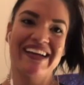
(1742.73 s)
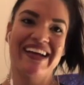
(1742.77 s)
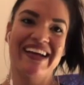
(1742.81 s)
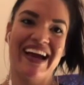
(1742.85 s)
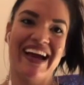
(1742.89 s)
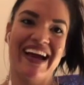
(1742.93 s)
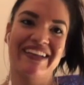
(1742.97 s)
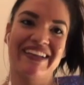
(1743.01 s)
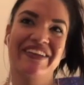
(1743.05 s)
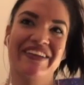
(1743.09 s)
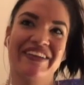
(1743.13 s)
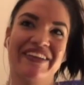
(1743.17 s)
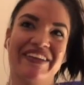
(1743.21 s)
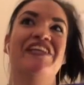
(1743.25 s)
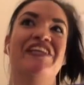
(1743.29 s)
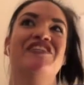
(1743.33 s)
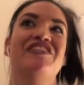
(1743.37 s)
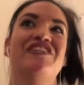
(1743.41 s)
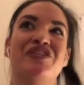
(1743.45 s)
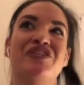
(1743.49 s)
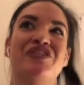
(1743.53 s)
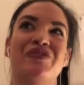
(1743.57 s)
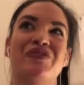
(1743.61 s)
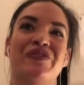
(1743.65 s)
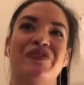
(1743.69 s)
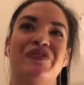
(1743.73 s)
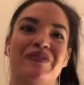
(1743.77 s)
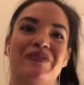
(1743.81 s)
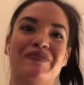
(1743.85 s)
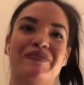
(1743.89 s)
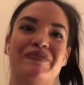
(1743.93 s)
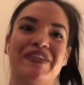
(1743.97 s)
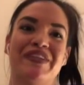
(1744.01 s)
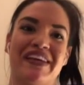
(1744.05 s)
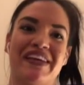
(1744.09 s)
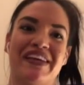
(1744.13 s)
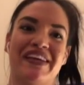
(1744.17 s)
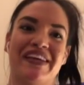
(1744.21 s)
I look at it too, and I'm
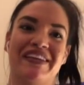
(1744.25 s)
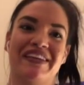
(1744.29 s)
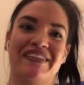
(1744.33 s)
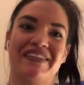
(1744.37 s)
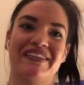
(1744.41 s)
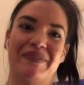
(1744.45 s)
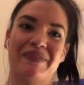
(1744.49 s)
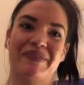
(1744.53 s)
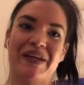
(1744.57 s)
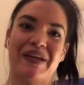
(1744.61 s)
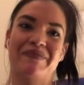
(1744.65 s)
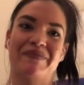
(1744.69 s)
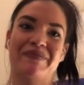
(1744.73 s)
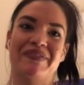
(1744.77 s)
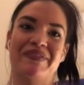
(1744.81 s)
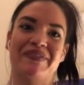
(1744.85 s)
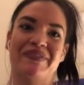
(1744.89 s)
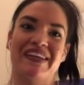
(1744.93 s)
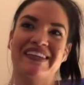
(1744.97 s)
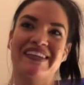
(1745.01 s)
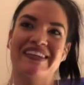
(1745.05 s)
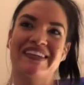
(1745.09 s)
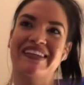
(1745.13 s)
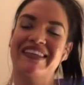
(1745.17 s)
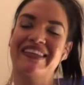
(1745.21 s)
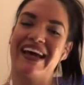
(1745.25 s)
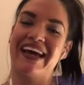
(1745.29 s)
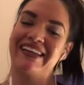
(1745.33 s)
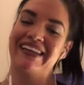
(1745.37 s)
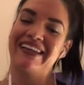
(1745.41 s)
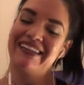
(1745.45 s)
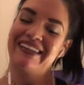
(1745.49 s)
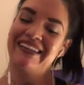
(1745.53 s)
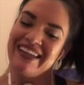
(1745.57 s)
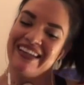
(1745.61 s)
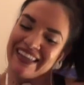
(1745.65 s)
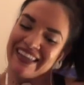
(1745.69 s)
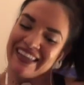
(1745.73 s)
just, and sometimes I get
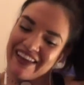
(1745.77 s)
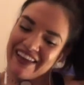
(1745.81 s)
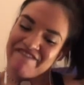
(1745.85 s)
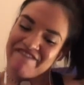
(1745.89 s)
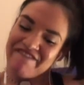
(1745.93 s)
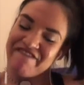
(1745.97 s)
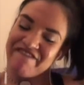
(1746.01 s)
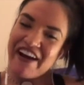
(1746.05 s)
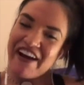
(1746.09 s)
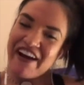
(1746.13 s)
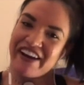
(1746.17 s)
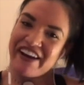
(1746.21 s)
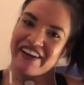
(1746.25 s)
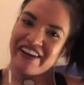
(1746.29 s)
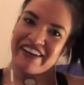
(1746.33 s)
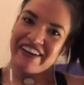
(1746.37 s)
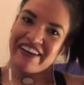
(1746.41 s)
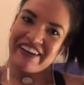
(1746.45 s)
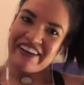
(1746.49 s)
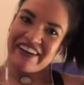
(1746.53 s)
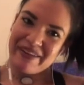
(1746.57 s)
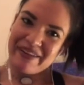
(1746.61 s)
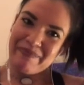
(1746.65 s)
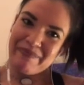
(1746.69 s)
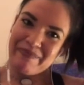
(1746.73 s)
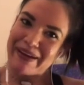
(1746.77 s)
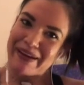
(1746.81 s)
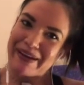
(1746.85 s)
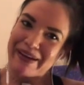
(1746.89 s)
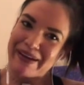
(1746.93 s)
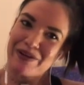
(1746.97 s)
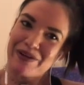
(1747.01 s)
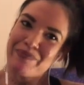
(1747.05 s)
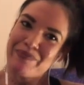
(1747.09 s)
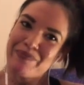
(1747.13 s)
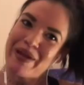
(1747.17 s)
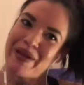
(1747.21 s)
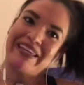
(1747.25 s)
that fire in my
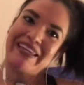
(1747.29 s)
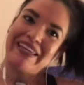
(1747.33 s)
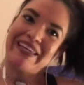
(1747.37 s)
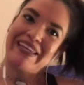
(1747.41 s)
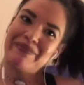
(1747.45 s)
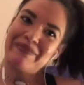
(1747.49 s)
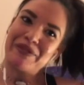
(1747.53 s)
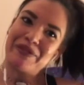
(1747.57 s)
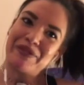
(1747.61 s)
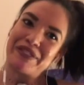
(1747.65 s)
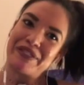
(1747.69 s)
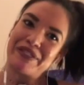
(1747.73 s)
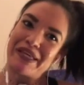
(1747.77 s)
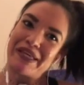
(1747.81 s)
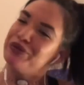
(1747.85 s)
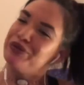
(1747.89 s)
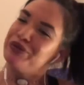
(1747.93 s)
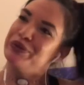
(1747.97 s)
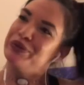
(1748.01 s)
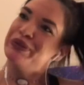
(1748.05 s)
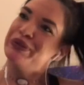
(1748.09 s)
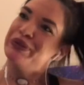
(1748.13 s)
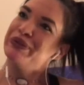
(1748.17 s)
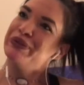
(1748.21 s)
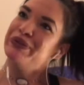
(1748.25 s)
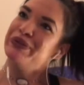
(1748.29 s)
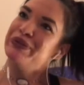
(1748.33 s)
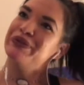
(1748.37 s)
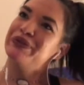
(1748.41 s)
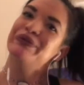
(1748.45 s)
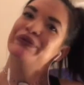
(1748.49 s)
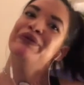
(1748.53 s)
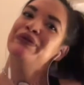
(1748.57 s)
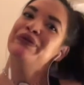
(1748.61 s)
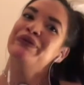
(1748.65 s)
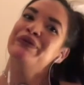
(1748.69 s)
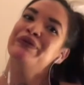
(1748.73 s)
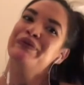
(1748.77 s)
underbelly, and I'm just like,
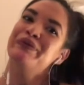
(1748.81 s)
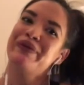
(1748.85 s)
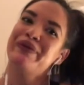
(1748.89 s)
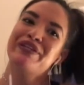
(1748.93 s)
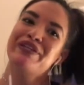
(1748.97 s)
oh, we